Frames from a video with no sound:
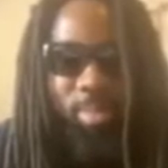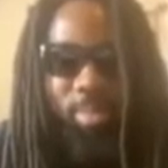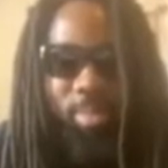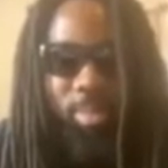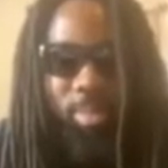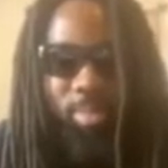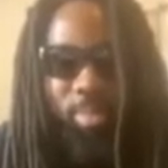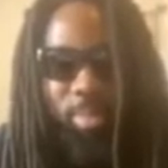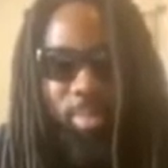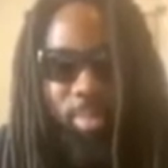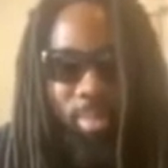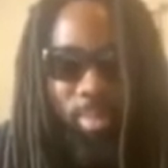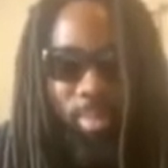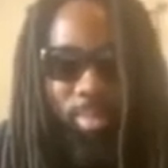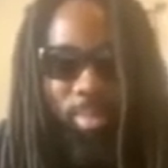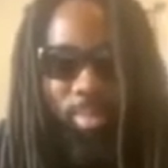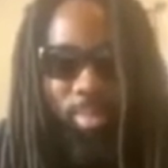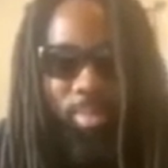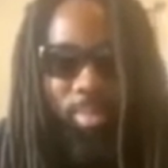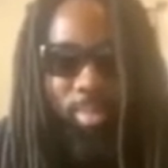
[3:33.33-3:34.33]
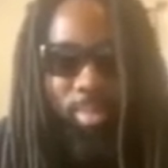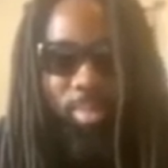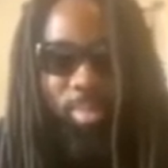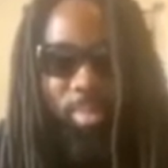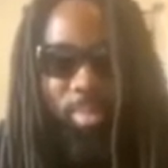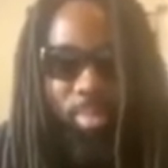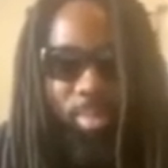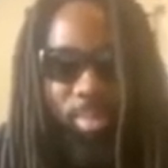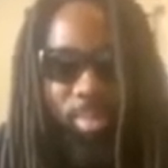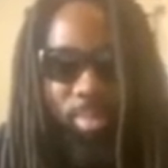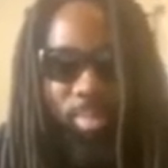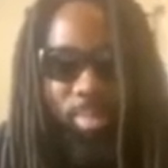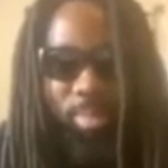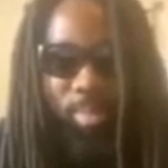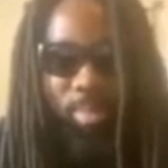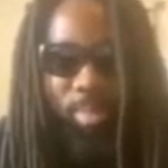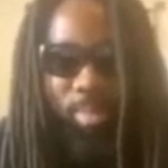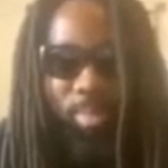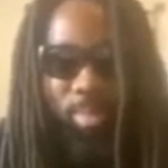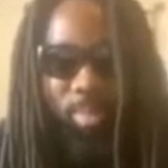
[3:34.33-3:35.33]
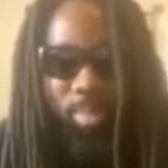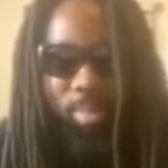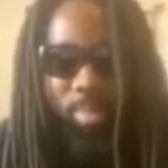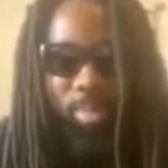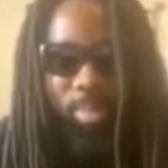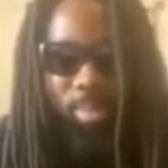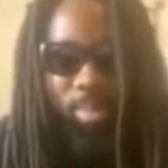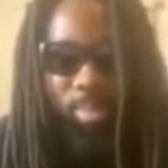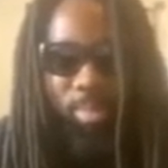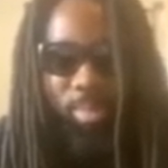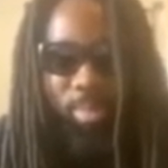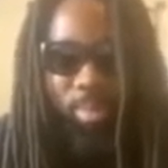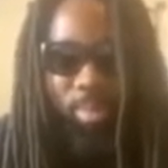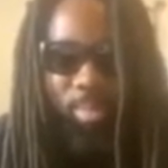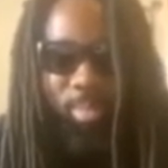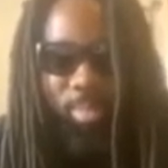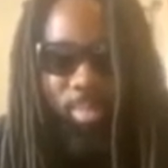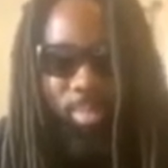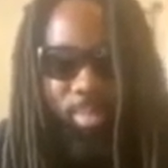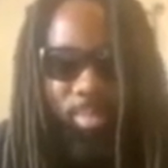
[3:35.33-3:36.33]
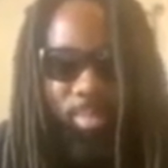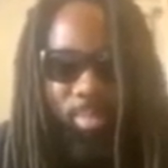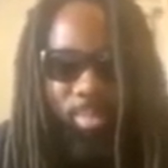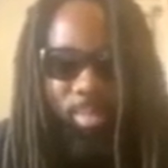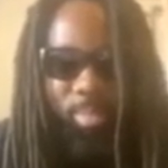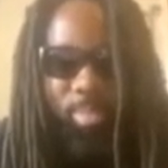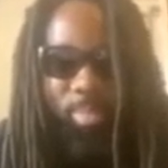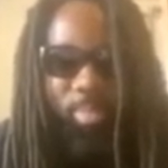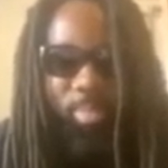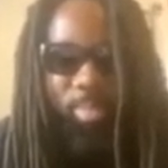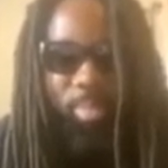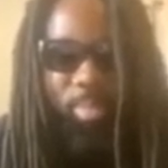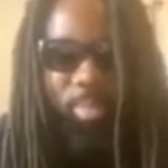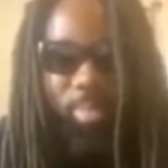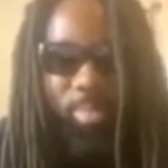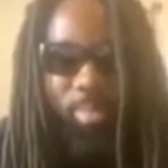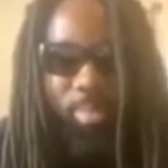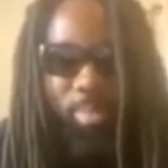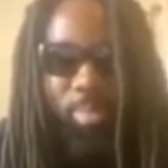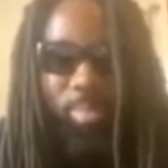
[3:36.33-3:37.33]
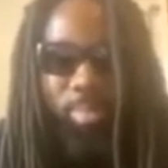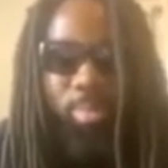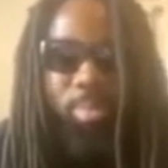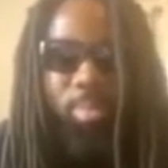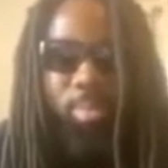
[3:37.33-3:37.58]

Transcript: This person isn't speaking.